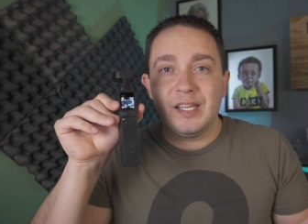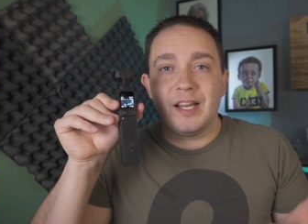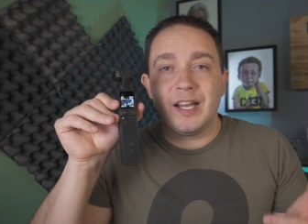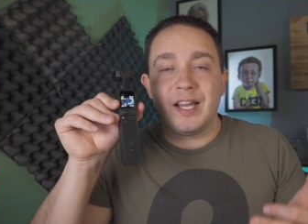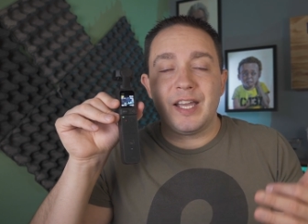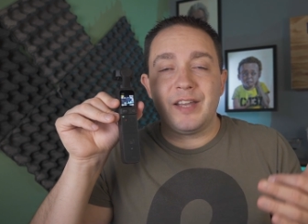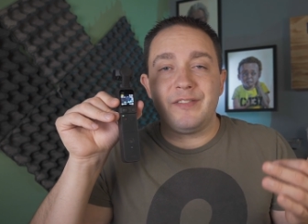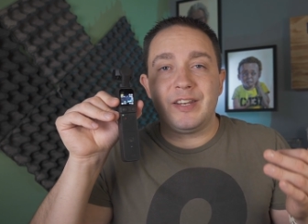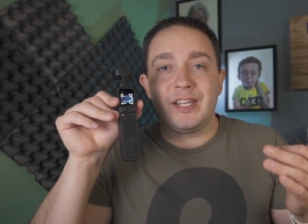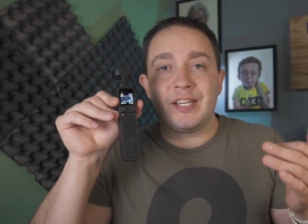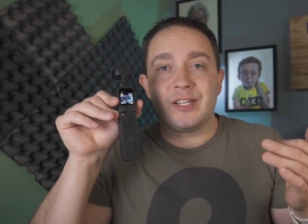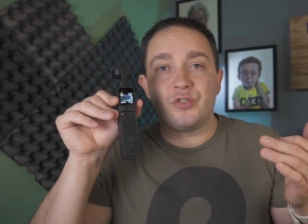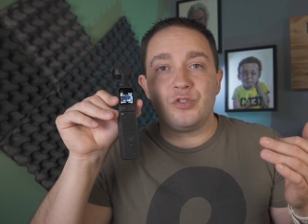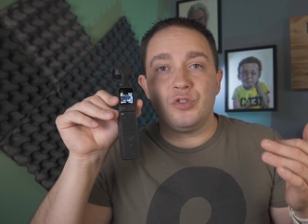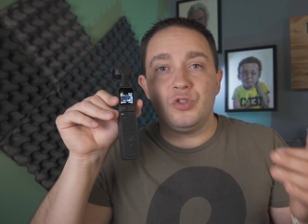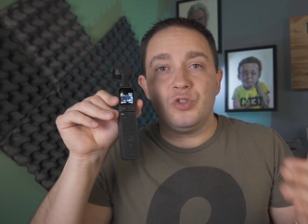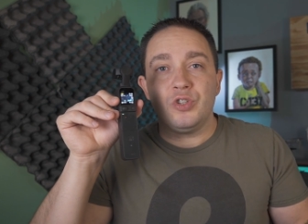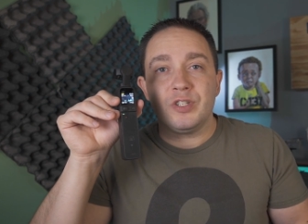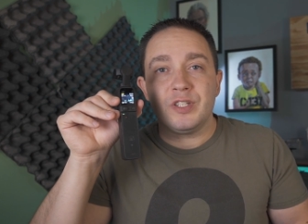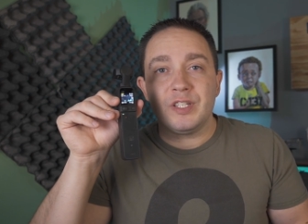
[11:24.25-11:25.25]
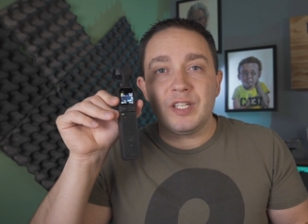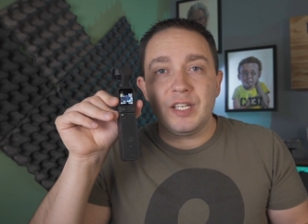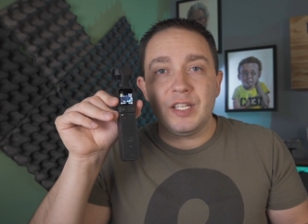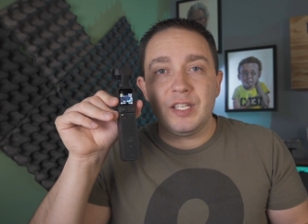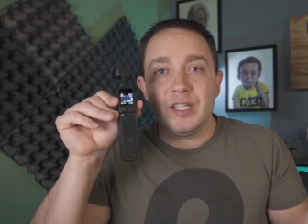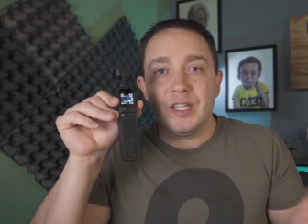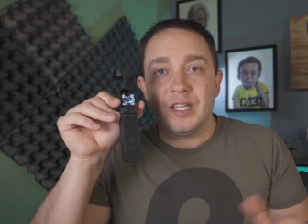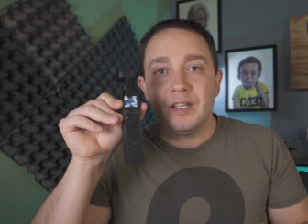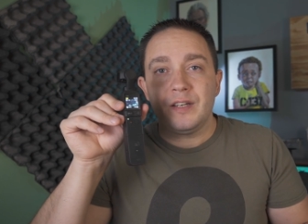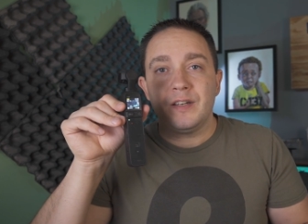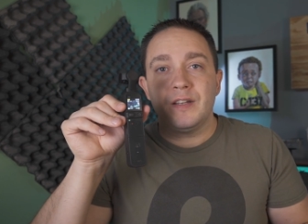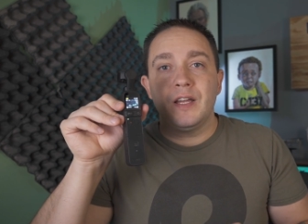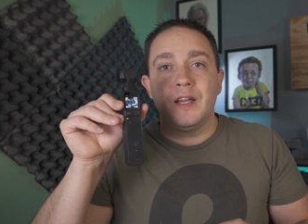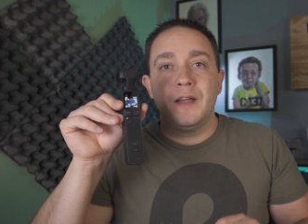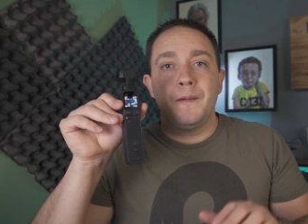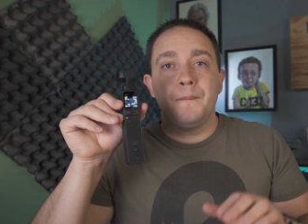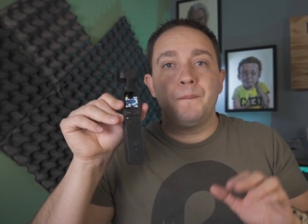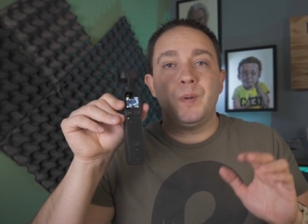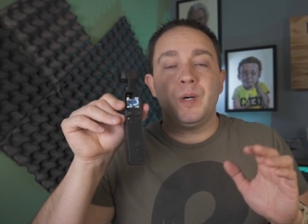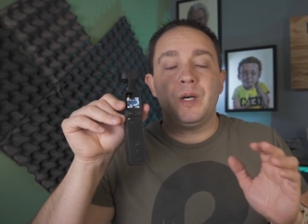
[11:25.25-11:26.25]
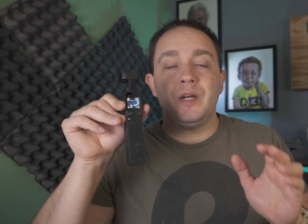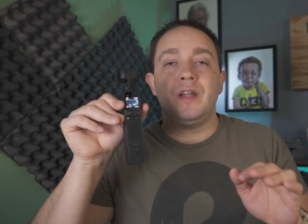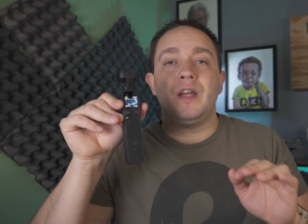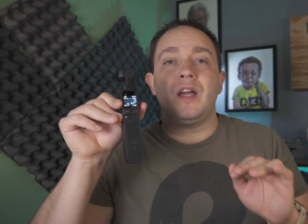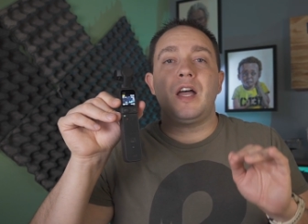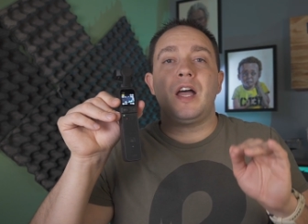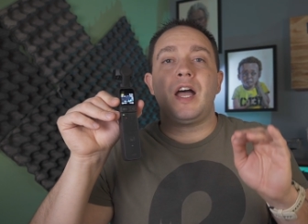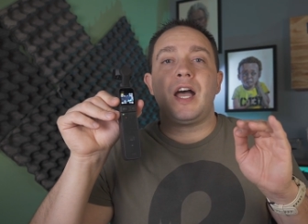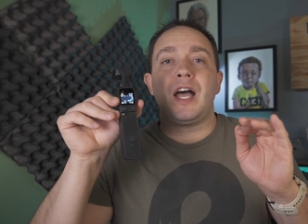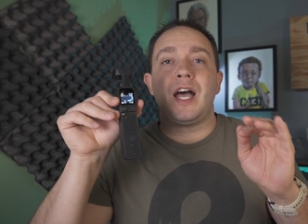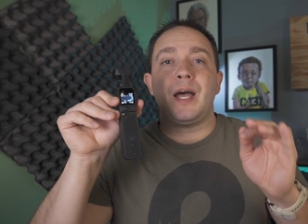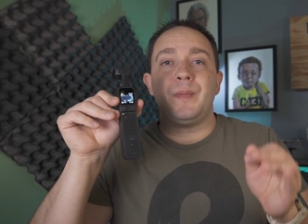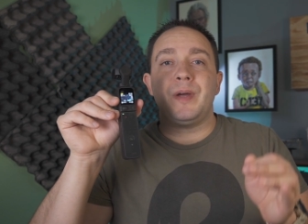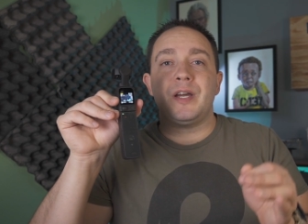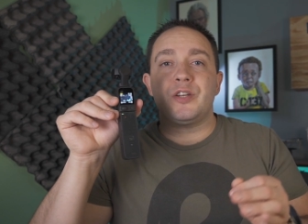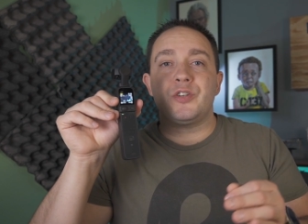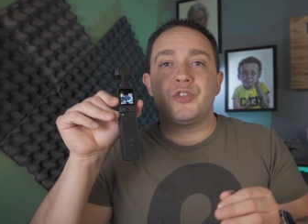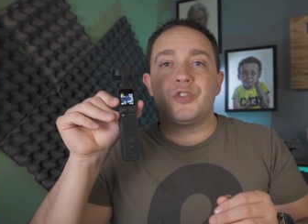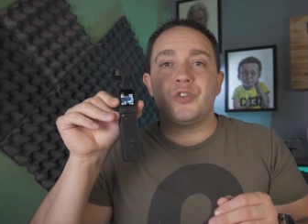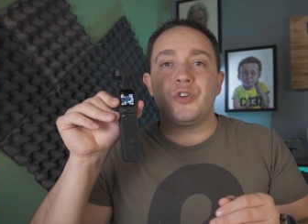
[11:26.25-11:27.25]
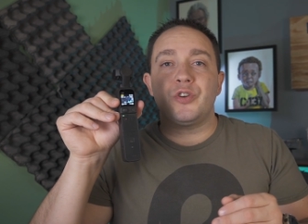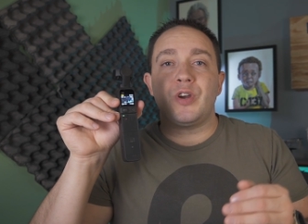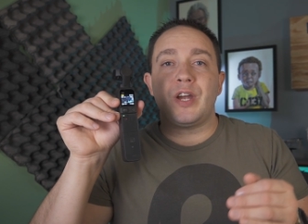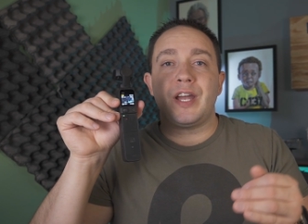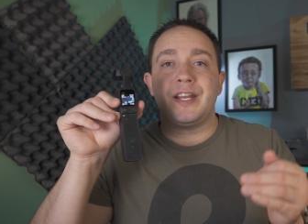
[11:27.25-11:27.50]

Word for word: I haven't actually looked at it yet, but I'm not sure.